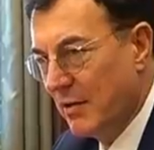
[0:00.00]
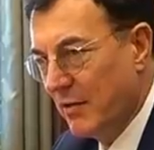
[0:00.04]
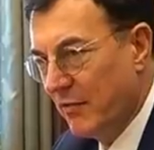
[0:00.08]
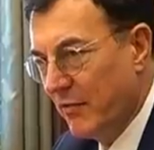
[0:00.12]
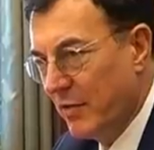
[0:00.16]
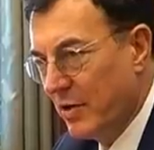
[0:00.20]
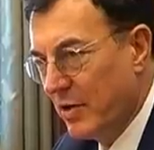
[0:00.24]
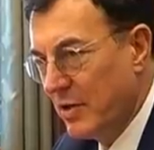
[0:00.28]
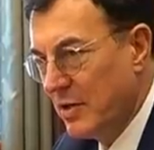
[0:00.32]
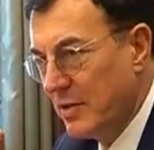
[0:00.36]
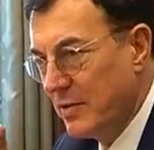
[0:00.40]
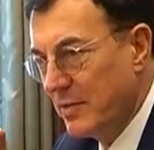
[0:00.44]

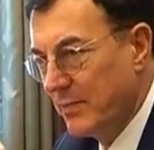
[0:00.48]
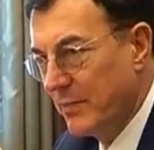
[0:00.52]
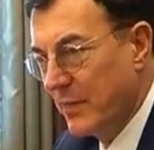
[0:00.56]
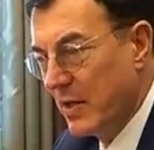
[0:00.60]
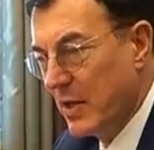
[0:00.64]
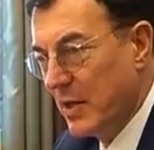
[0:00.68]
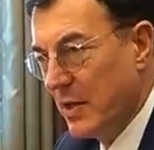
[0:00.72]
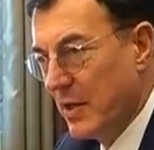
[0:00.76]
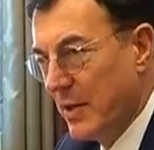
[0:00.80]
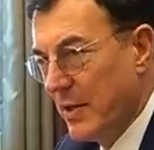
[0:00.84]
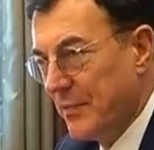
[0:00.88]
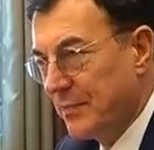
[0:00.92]
very
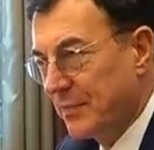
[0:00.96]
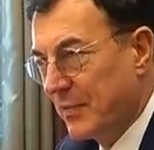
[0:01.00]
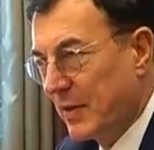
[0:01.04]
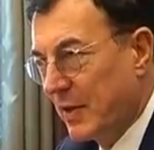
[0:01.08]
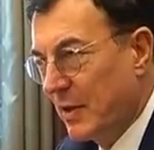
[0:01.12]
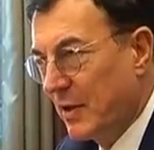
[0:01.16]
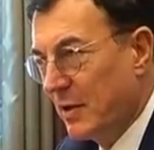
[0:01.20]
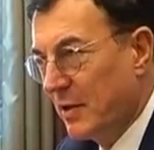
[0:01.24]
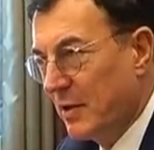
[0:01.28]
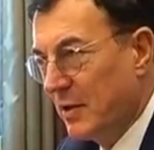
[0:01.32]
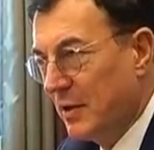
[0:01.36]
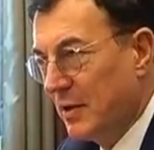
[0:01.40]

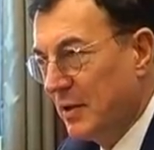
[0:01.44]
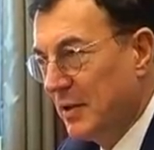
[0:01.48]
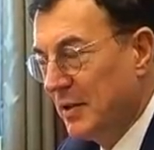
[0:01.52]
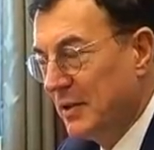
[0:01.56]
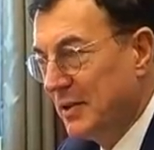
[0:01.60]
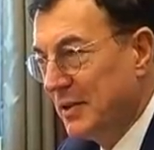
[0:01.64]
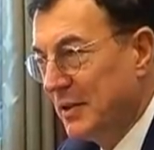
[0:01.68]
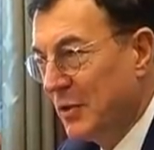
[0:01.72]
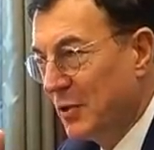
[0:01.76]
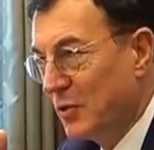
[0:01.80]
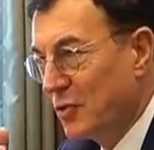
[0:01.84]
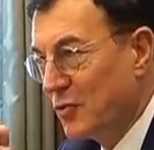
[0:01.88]

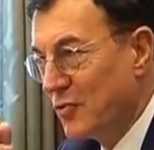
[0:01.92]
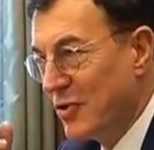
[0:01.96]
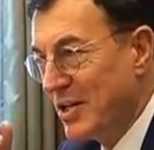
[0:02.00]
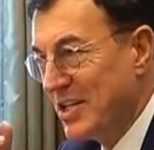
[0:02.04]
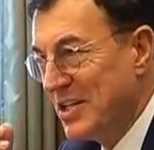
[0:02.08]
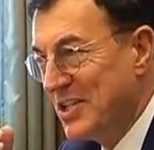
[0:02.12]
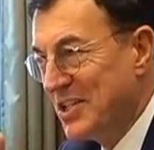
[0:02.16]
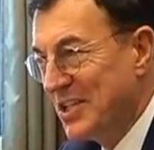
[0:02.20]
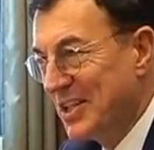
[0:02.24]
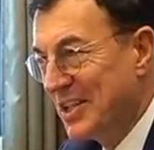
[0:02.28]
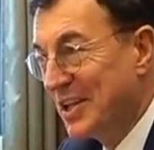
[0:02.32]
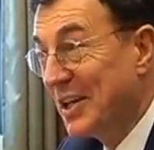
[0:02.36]
you know
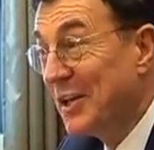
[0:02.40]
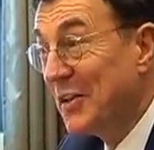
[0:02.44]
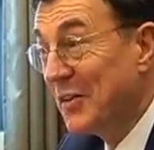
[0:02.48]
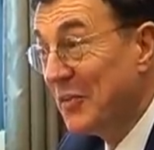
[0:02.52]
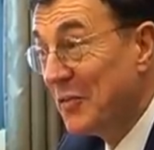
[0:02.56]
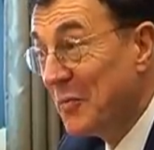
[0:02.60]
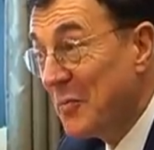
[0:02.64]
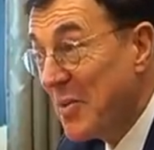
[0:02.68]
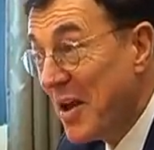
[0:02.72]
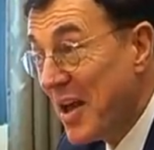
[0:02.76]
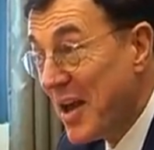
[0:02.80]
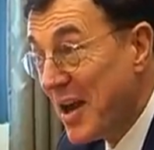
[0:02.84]
crunchy kind
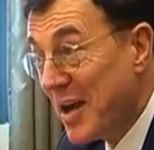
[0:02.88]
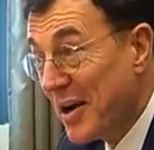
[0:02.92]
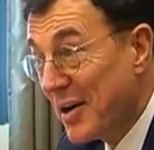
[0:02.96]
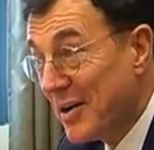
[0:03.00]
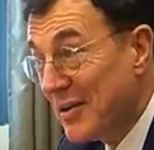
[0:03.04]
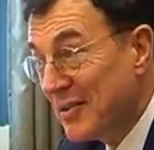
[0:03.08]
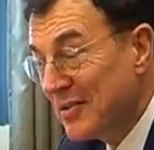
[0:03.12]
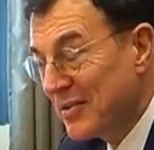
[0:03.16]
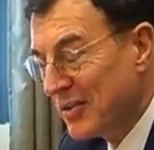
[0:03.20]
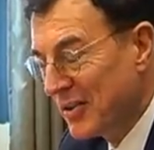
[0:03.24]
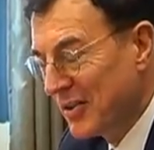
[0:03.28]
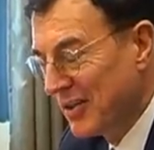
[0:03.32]
of
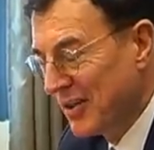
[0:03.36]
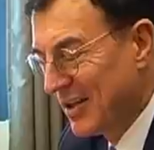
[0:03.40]
pears,